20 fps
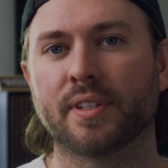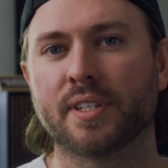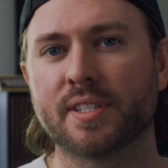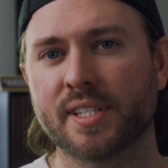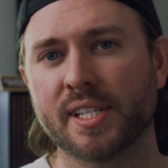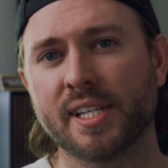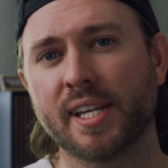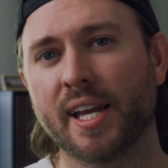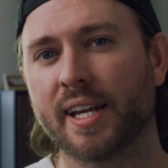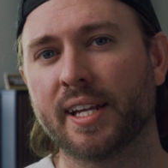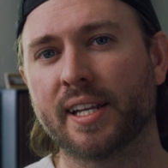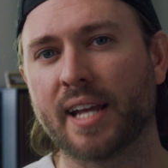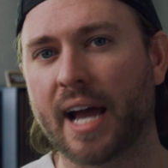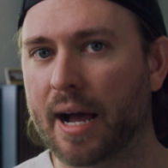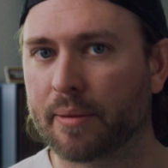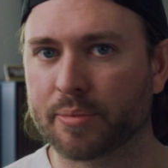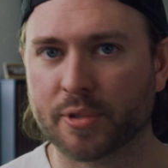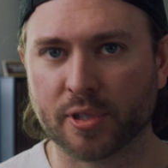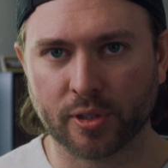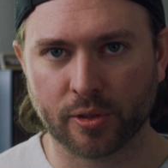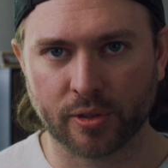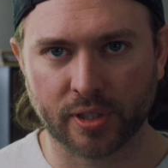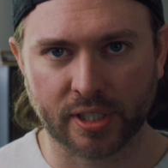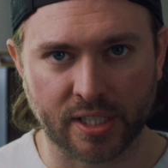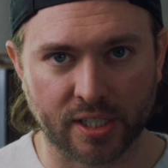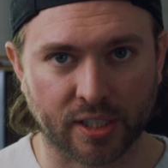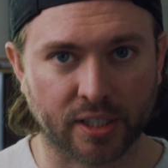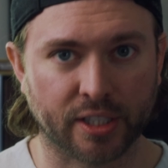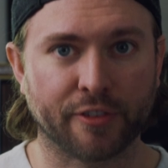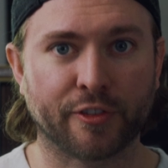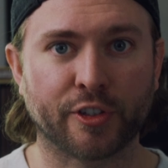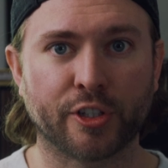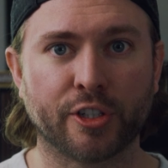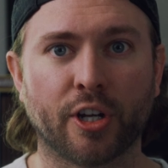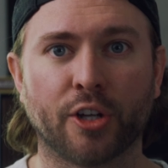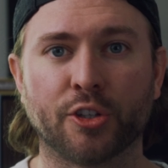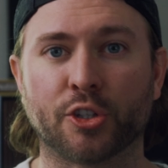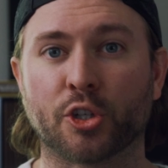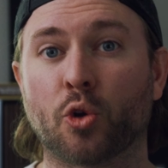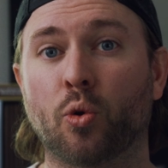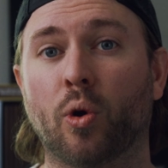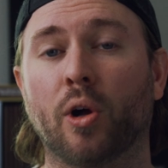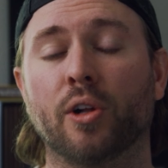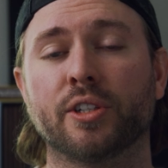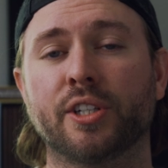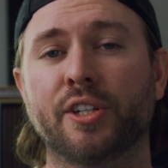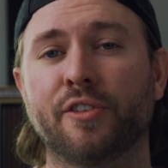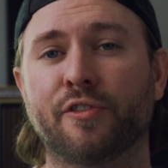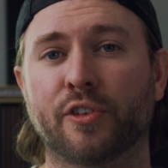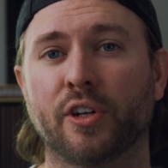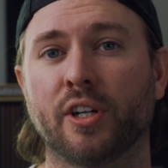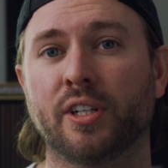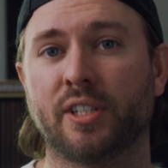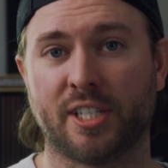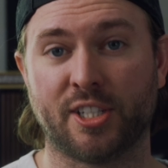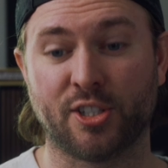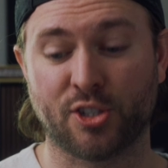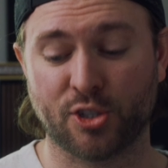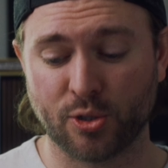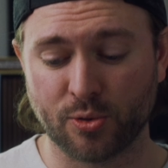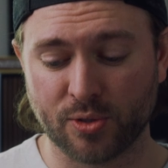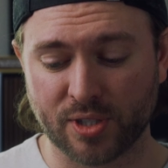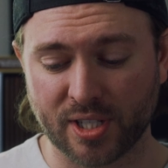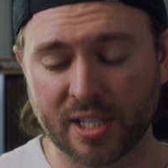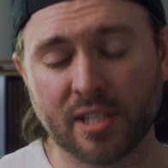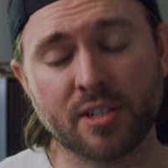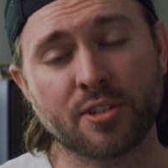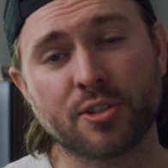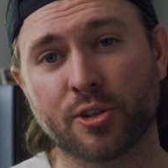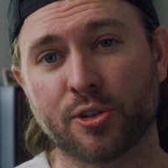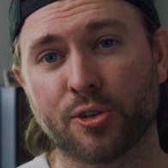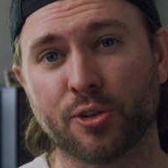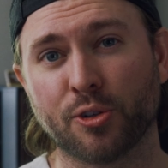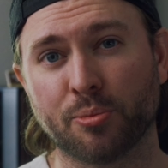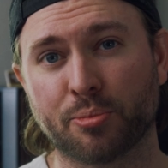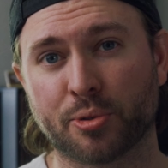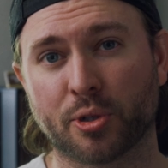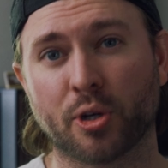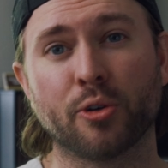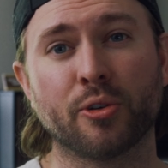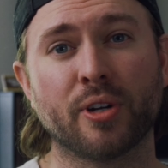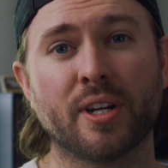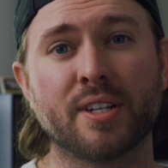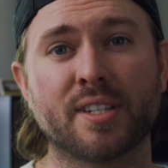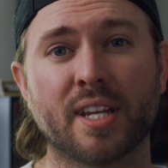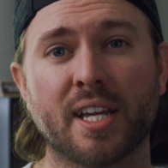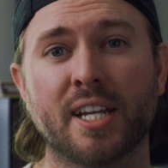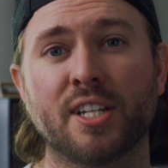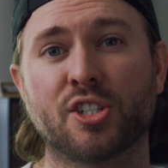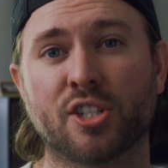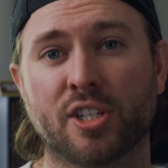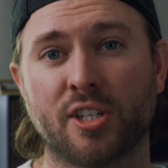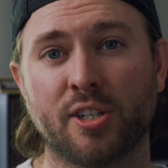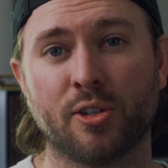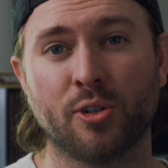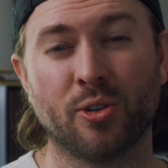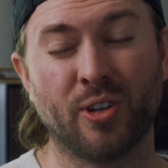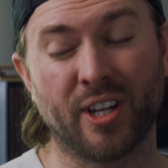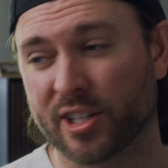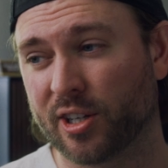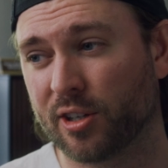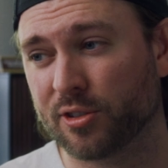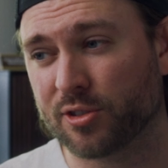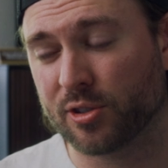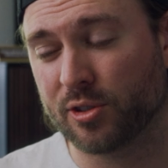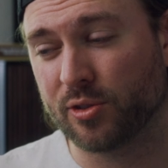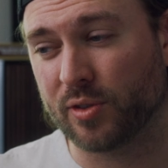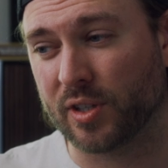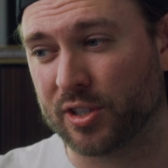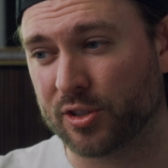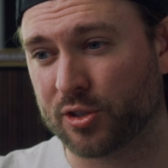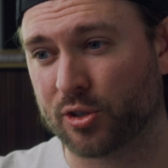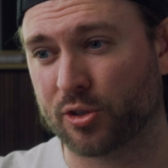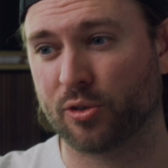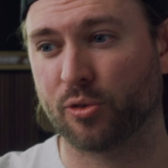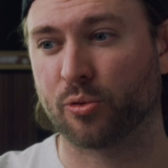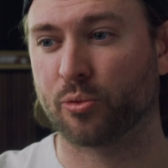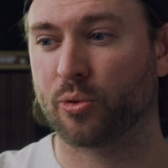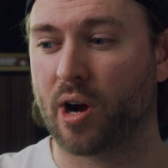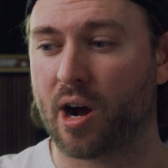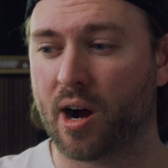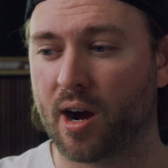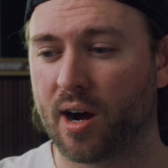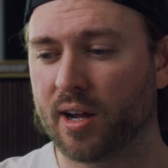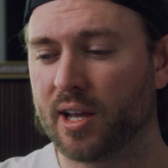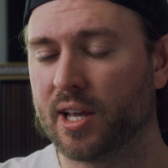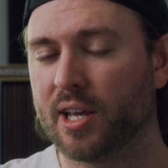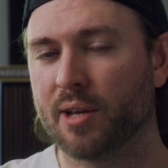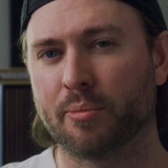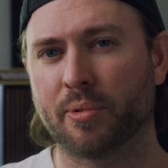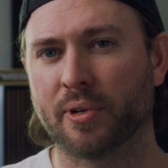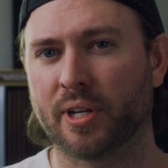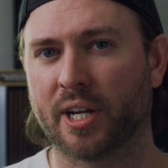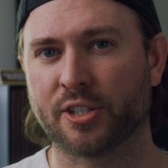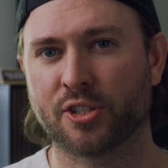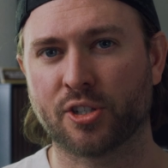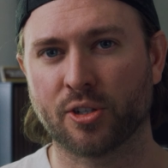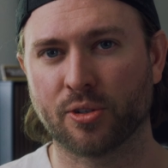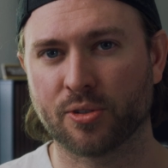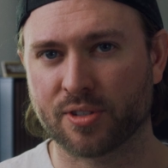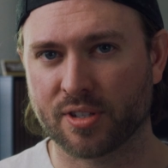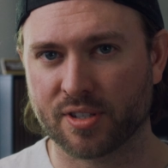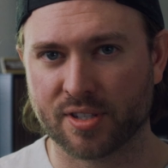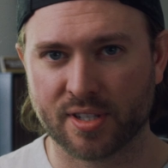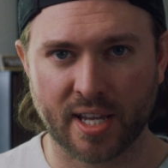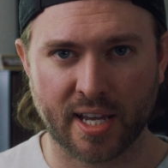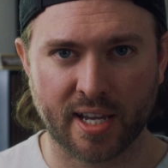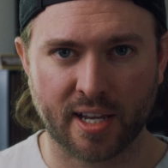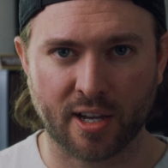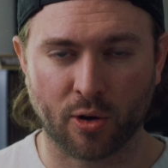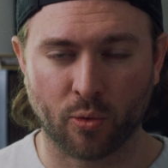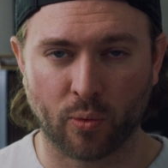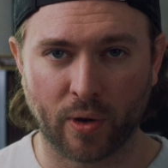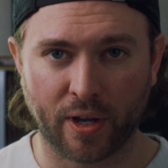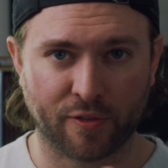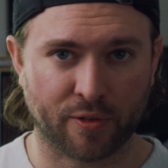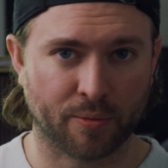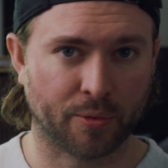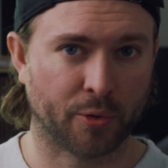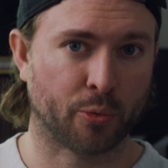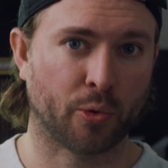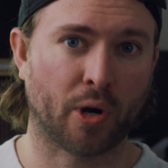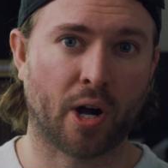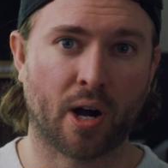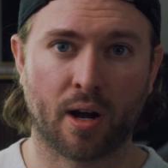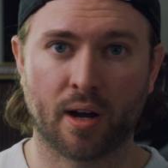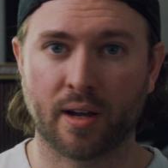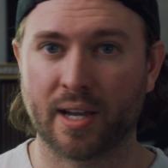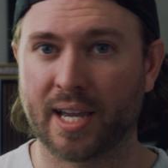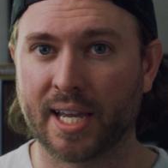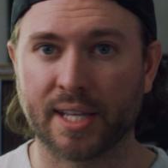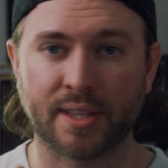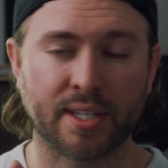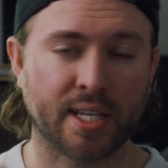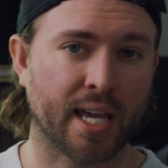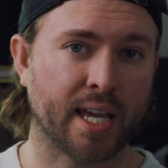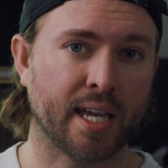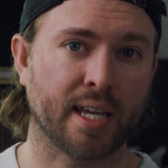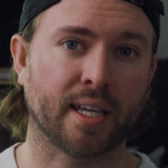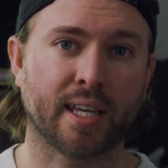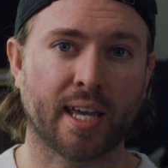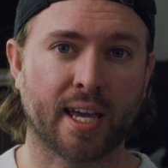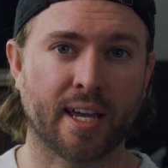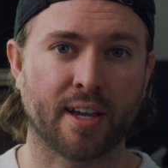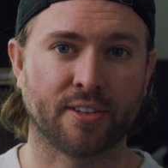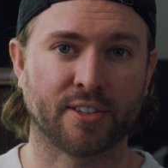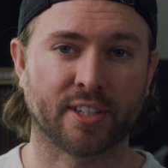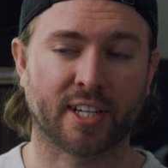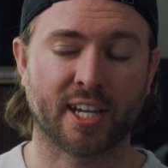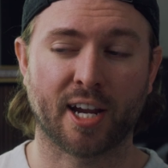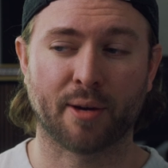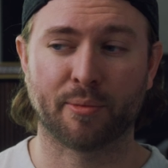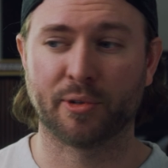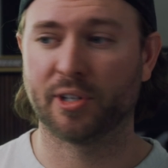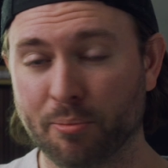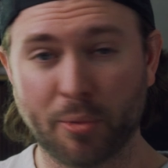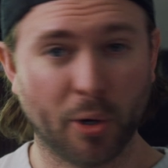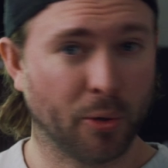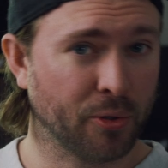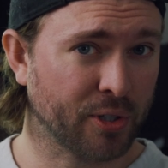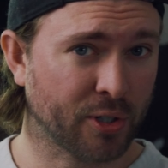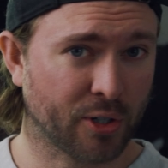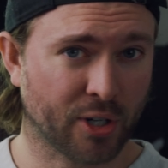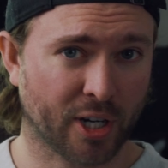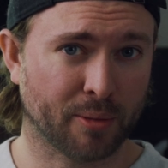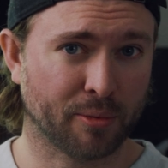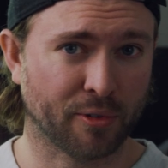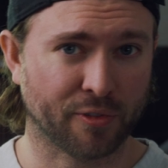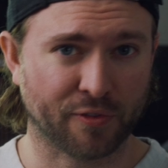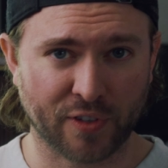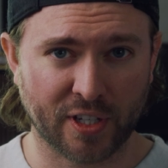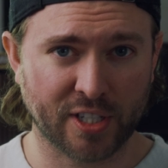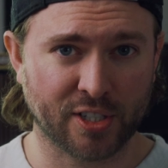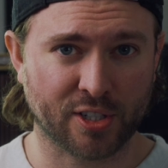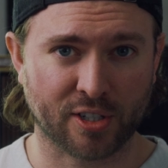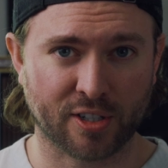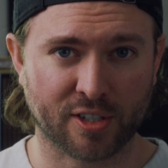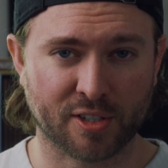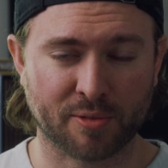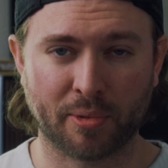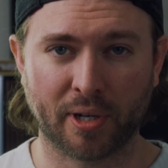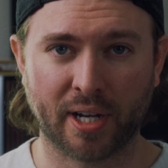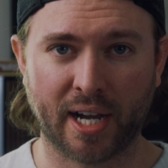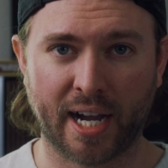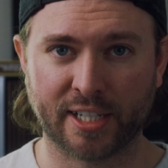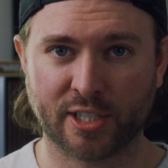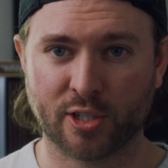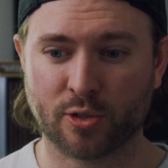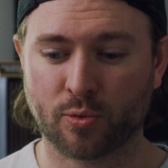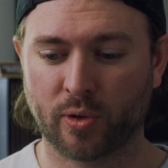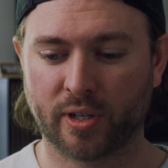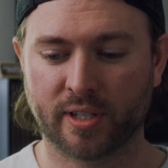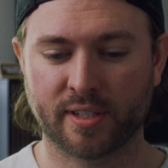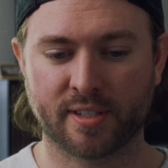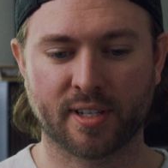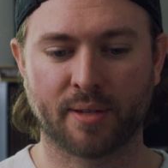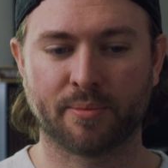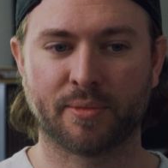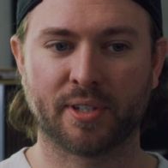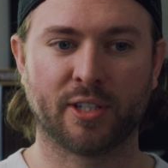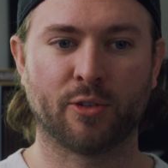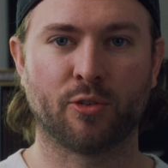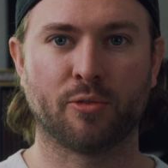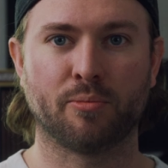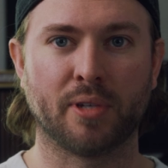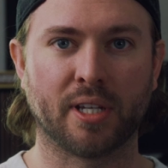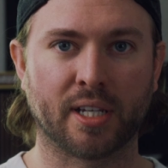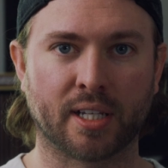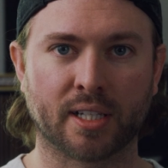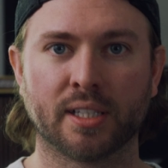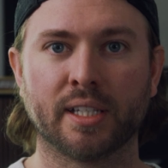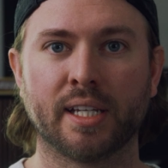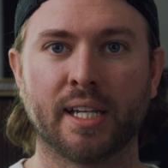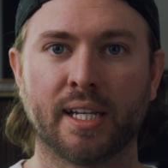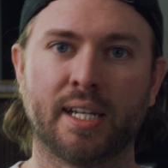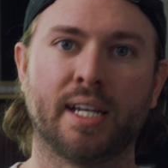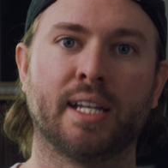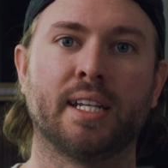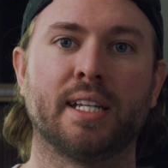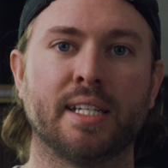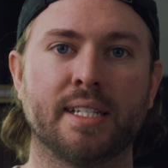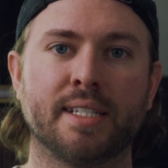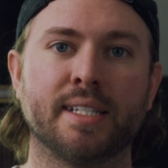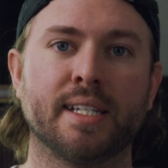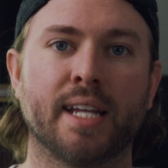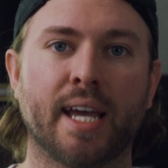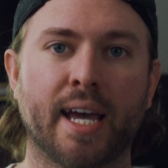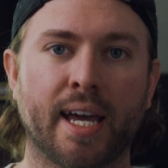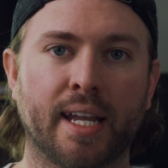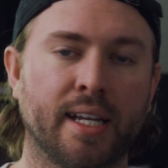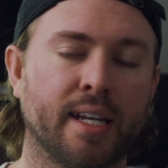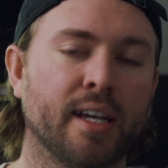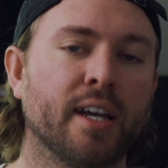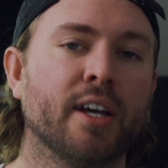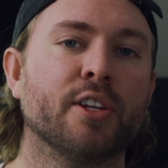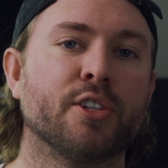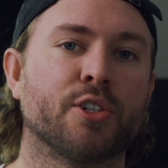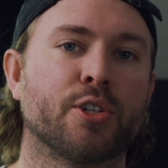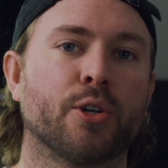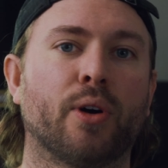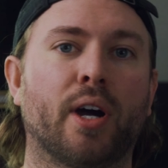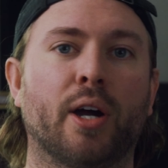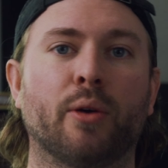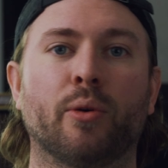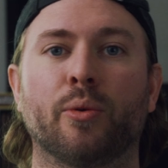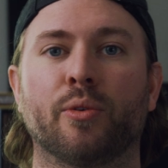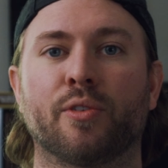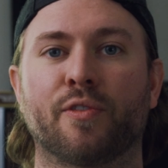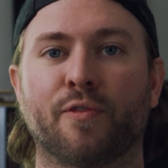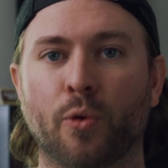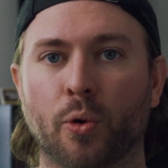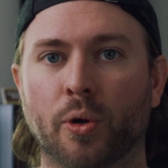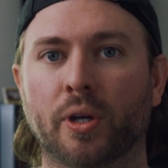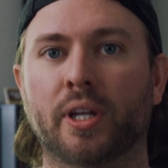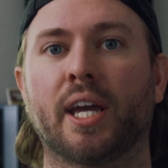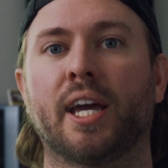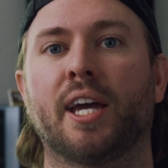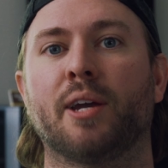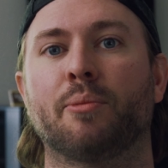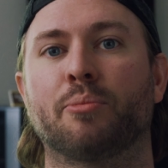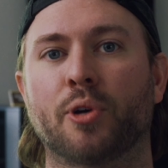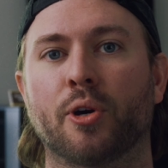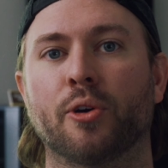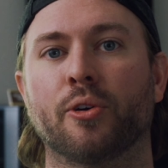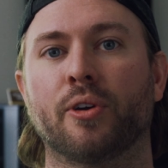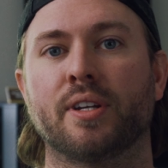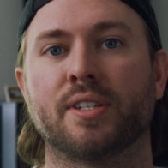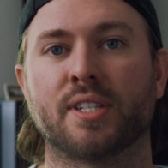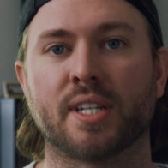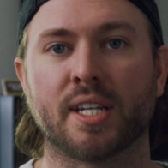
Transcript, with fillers: The Z8 absolutely delivered on the quality front. It shoots internal ProRes HQ. It can also do internal RAW, but I chose to stay away from the RAW and the 8K on the camera. Both incredible features, but I just wanted something that would be clean and easy to edit, so I went with 4K ProRes